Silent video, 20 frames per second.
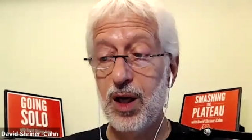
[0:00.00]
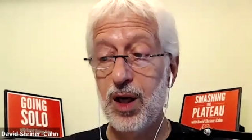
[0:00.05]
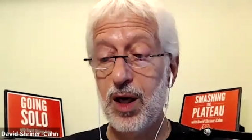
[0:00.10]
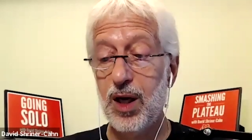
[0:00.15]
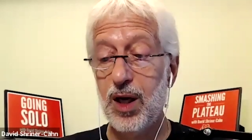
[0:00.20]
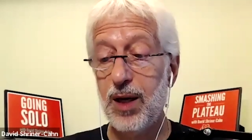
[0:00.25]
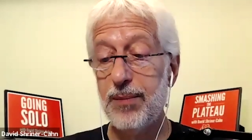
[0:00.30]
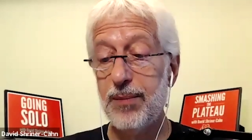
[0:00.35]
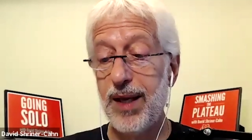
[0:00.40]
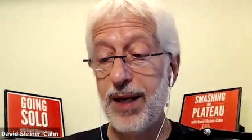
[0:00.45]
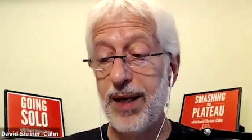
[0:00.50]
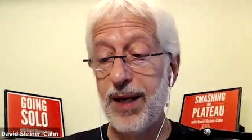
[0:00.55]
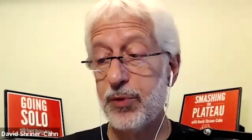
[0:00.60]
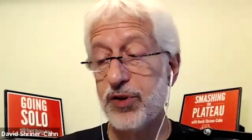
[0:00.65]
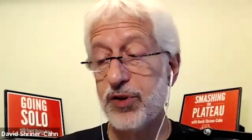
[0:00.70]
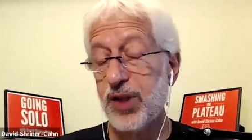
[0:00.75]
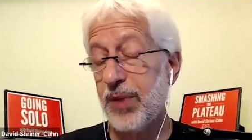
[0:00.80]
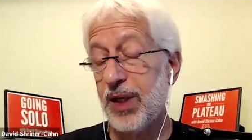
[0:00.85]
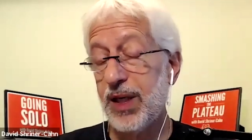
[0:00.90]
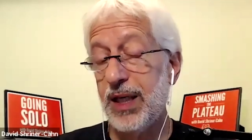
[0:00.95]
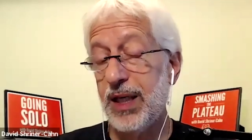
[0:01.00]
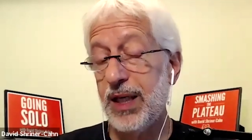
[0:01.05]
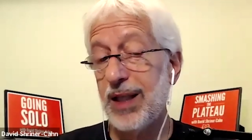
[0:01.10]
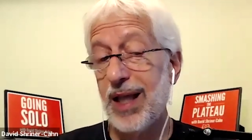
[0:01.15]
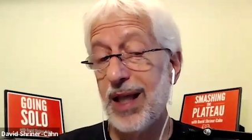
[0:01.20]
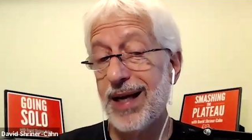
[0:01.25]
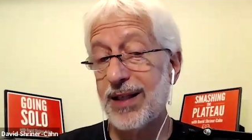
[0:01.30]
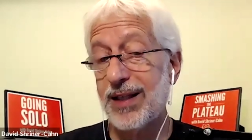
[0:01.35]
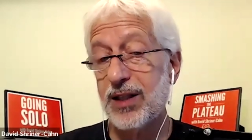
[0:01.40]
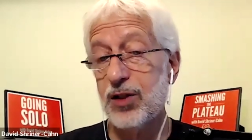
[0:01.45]
Mm-hmm. And it mm-hmm. was something he
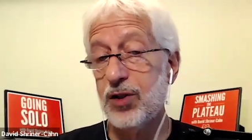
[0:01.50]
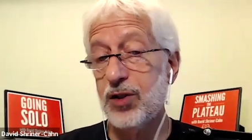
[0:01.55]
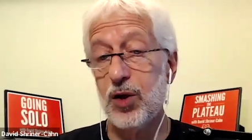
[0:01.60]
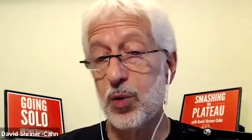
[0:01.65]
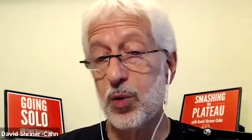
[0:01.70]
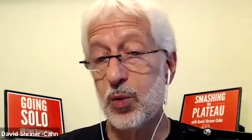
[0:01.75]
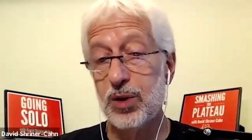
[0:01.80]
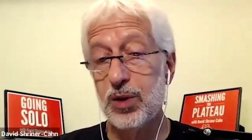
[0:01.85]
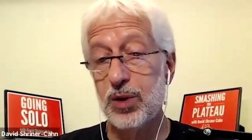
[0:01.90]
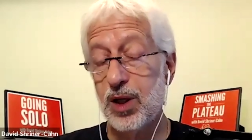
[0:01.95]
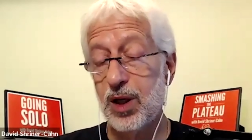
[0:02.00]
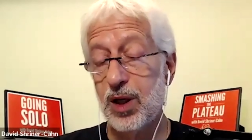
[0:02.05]
liked to do.